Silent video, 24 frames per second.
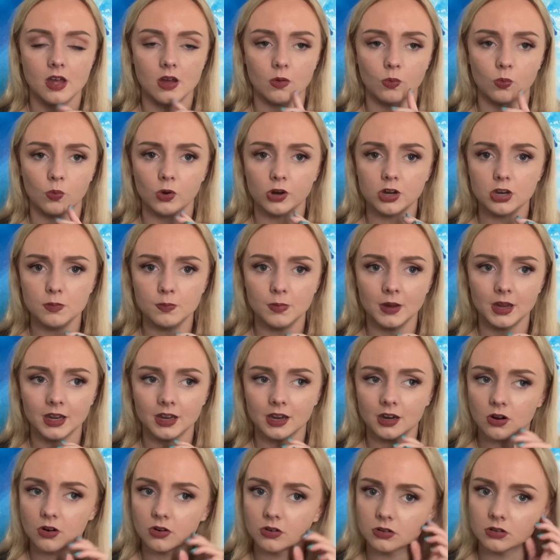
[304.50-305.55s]
what are you
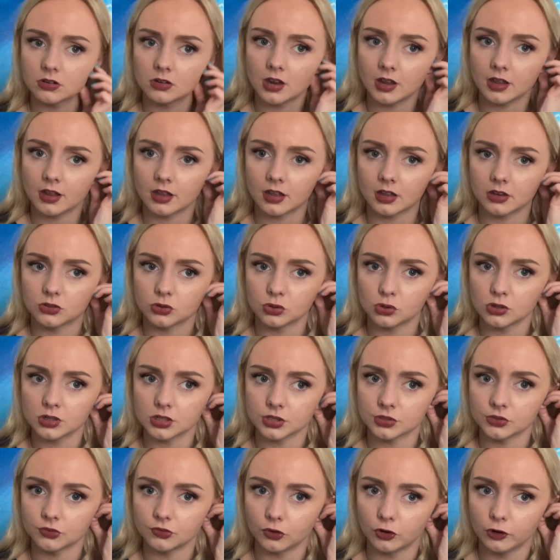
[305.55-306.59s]
picking on uh,
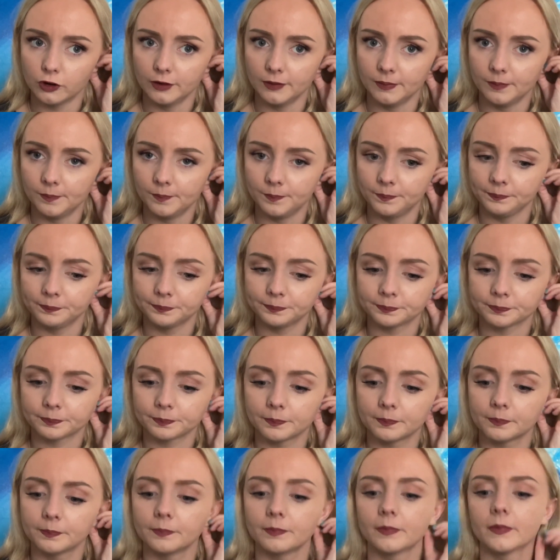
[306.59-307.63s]
Taurus for
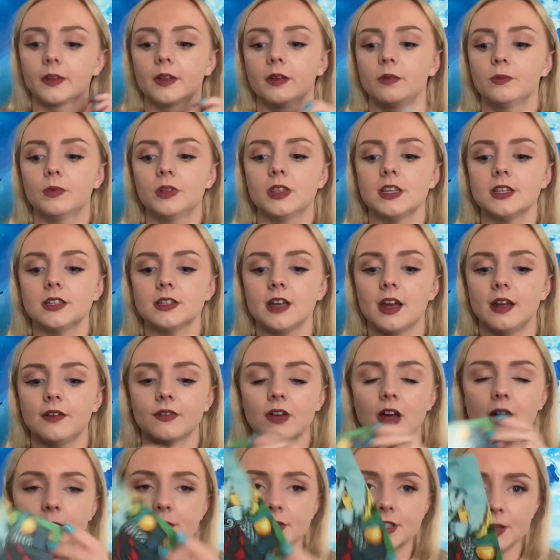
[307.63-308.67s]
with this Knight of
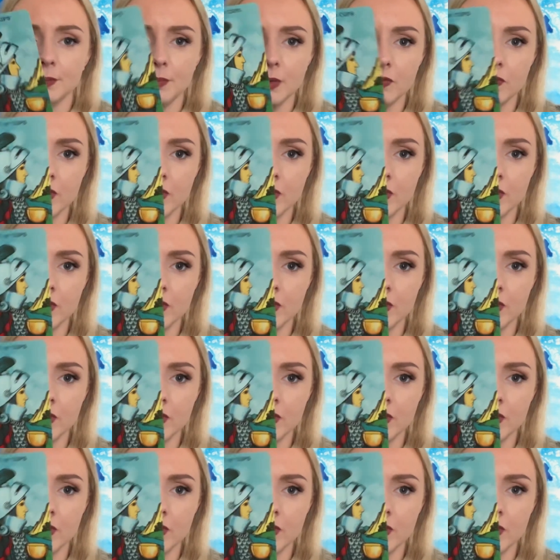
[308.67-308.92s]
Cups? Someone